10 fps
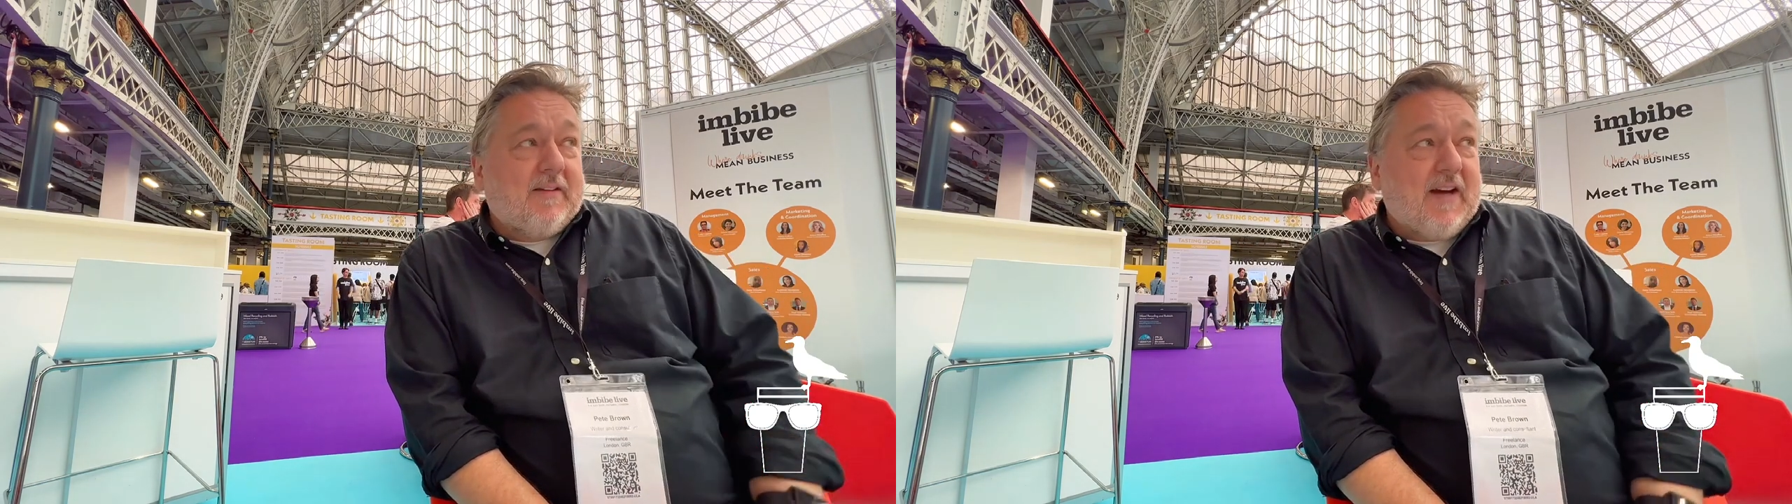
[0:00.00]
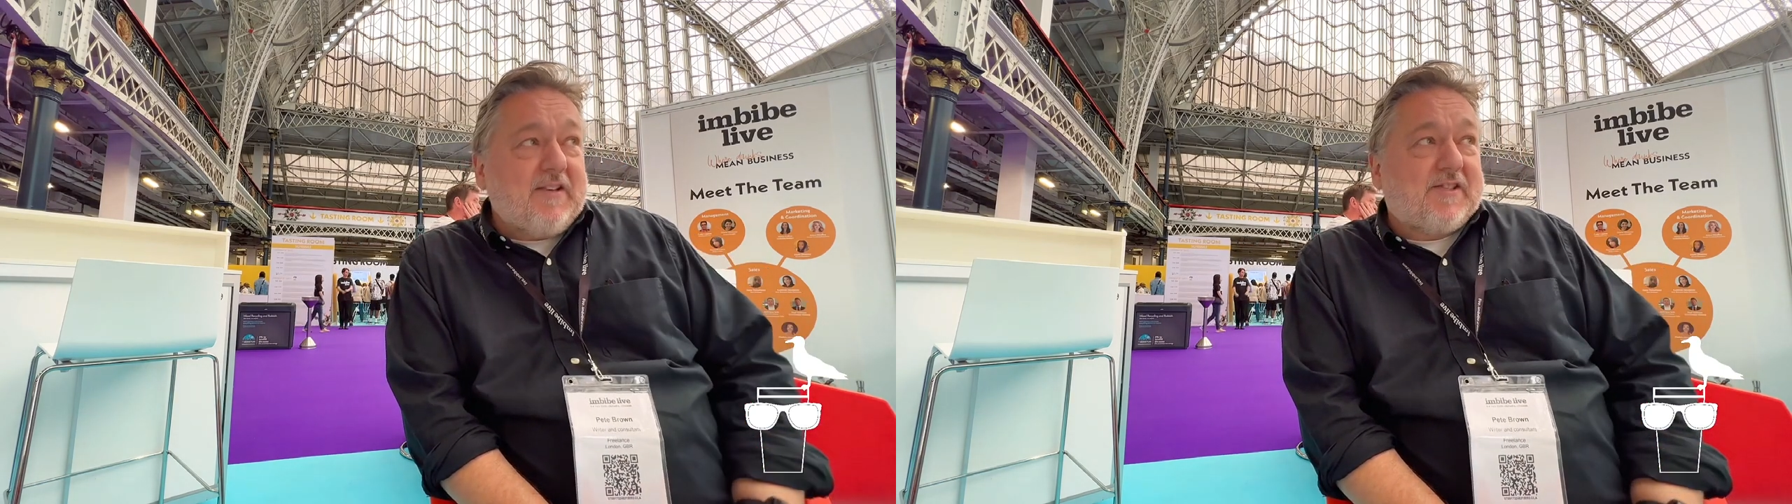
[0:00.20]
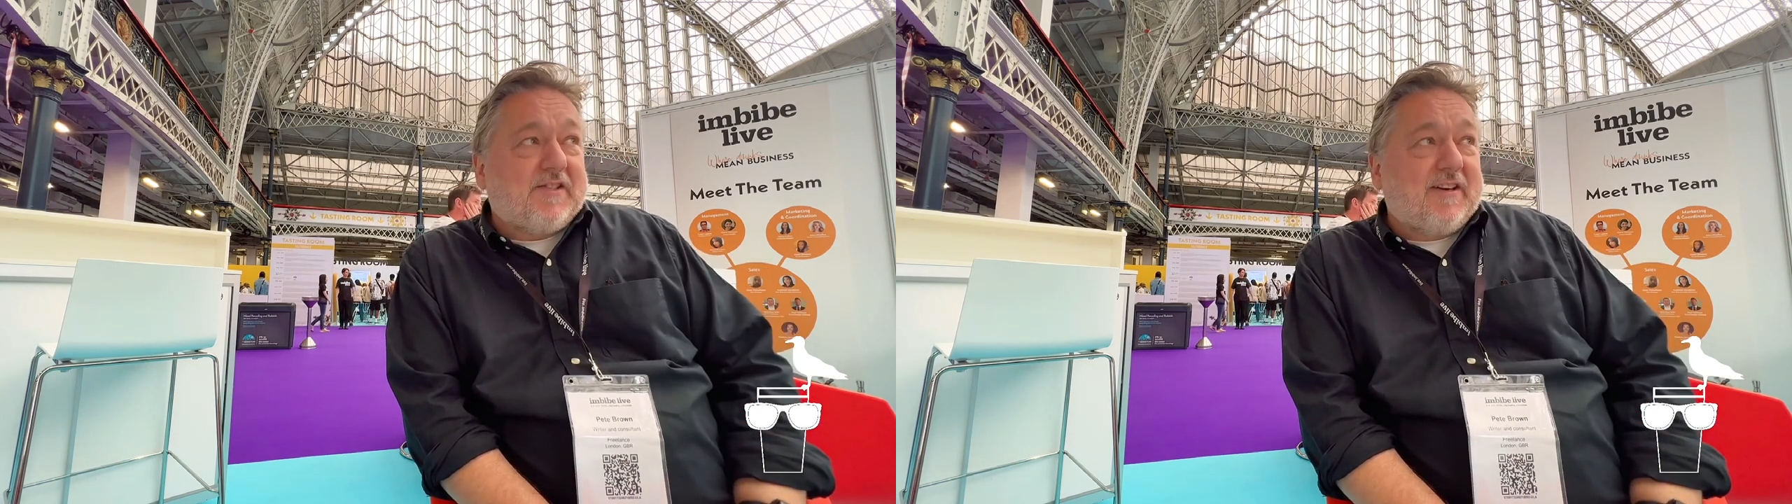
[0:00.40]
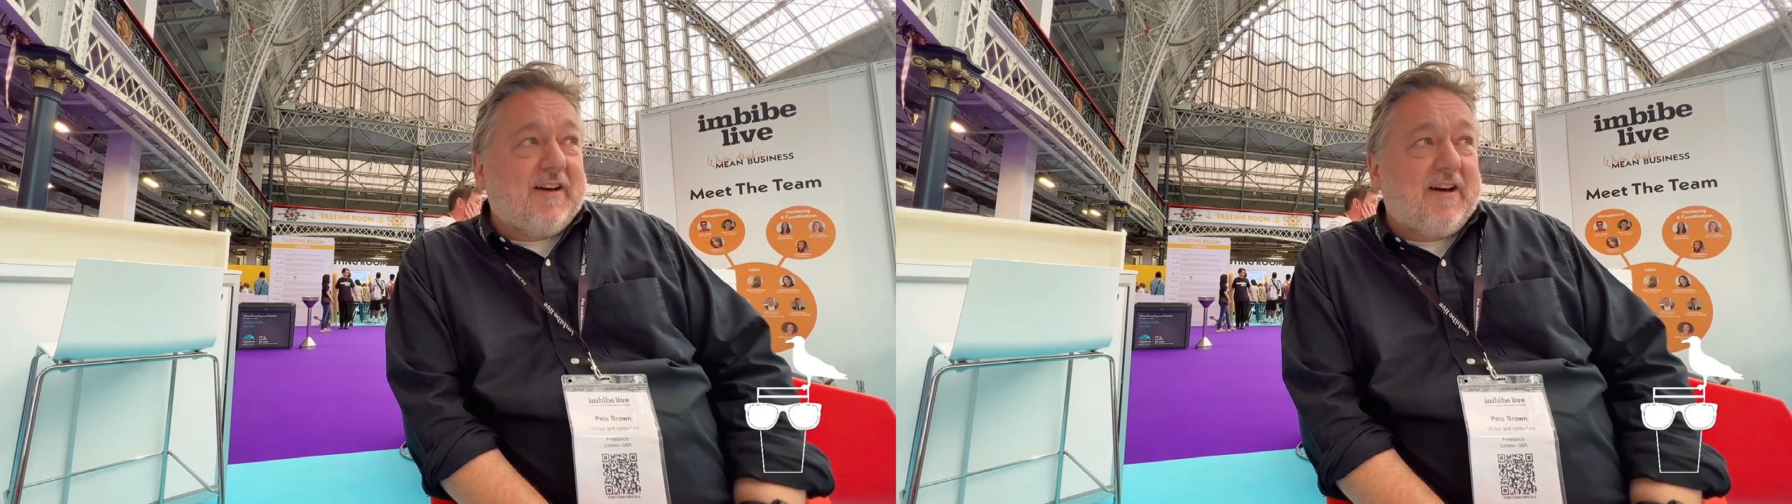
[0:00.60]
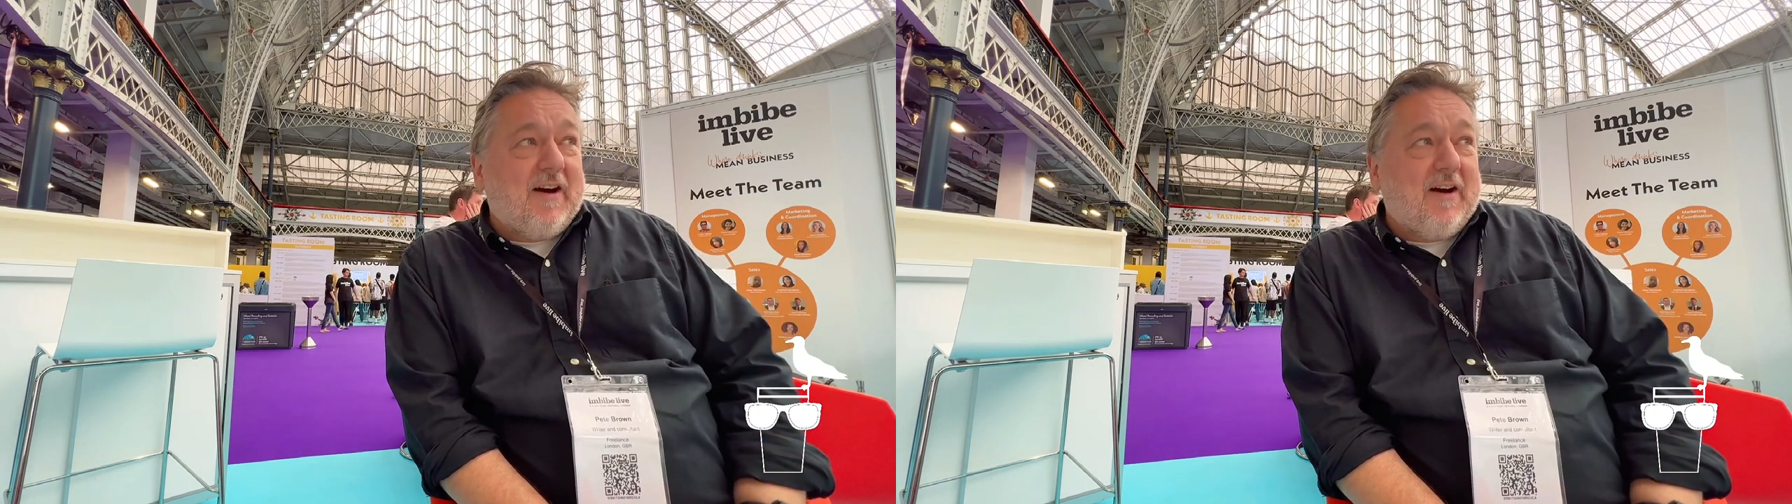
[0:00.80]
That's
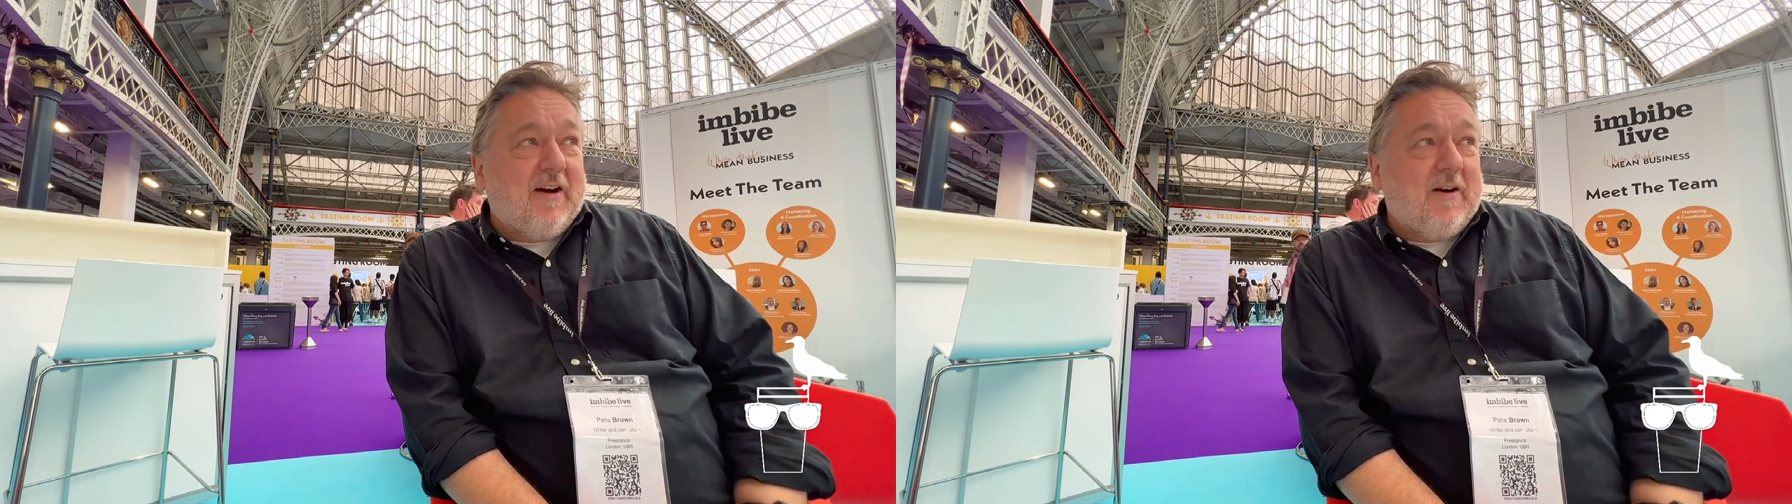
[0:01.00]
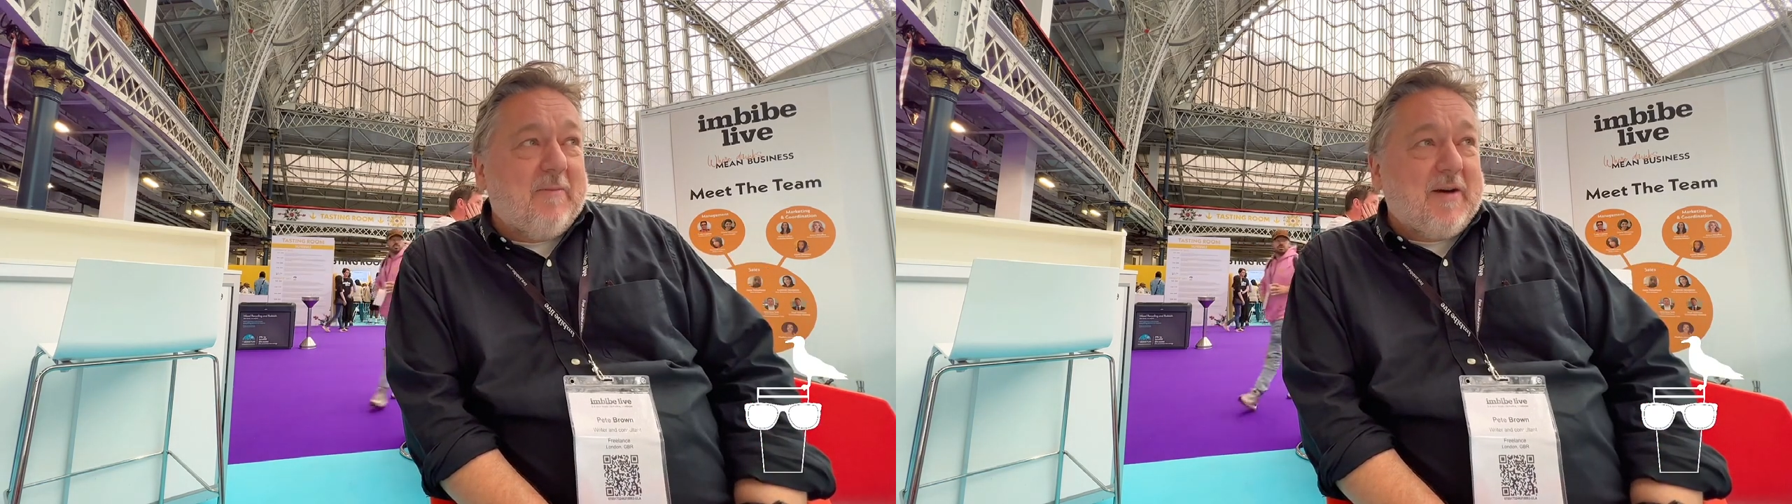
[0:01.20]
a